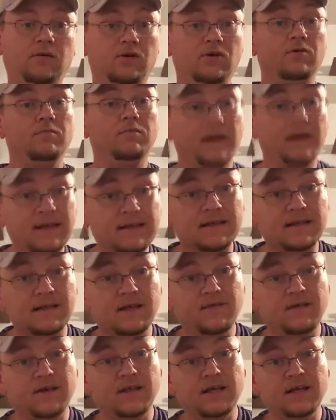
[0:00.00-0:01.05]
You must
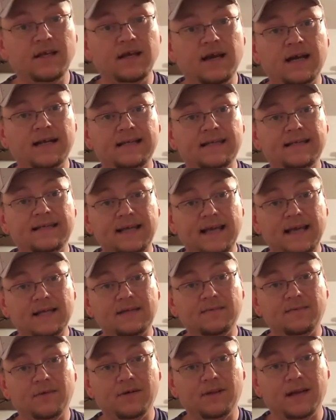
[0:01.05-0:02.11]
live in the United
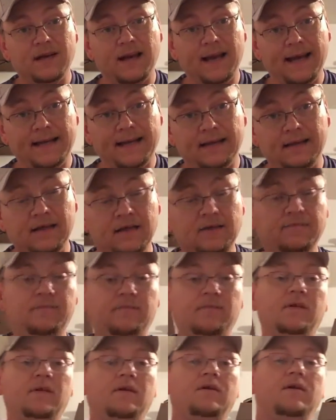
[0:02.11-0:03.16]
States more than likely,
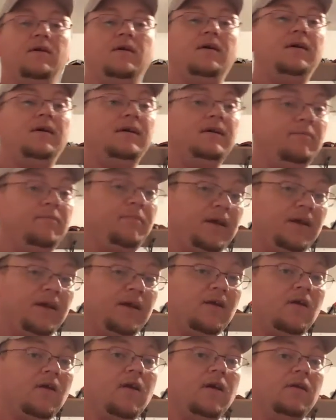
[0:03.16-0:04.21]

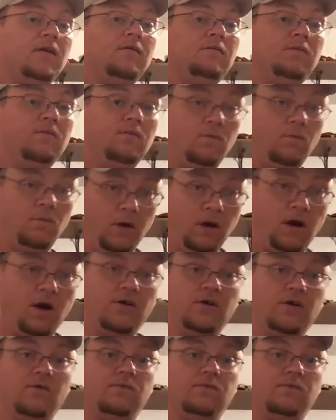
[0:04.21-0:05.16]
depending on what all